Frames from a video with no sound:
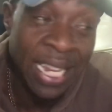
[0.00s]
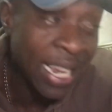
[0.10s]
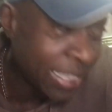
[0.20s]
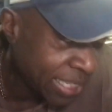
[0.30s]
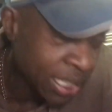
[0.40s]

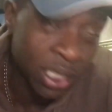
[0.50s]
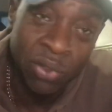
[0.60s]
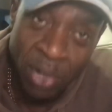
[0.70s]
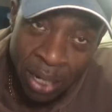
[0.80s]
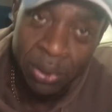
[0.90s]
idiots
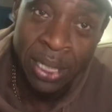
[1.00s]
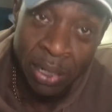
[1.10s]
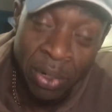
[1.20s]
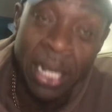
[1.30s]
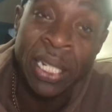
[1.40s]
around there,
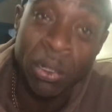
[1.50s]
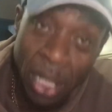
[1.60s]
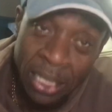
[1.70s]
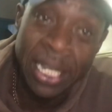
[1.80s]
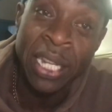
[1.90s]
right?
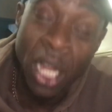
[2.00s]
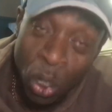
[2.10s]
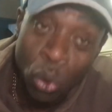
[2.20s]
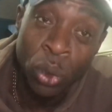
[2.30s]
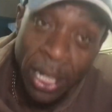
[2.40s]
And they are
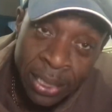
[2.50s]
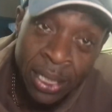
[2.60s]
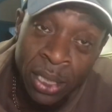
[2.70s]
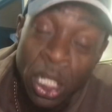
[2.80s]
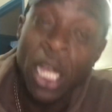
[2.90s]
all
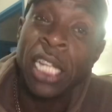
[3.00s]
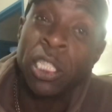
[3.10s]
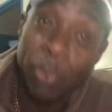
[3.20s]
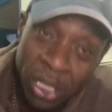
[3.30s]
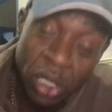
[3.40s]
idiots,
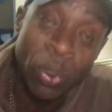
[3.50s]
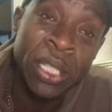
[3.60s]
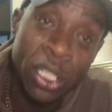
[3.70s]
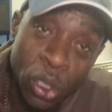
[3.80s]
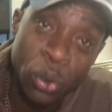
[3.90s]
especially when
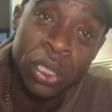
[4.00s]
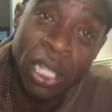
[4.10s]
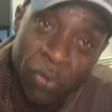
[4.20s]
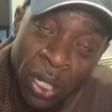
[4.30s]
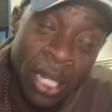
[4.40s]
they do
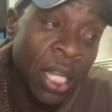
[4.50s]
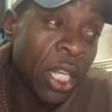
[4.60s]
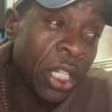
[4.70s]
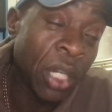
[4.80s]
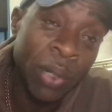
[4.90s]
stuff like,
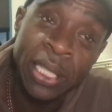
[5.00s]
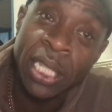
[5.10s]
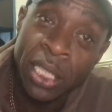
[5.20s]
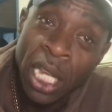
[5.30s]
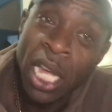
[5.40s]
when he
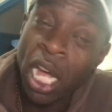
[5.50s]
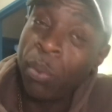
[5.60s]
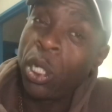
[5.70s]
says, "How many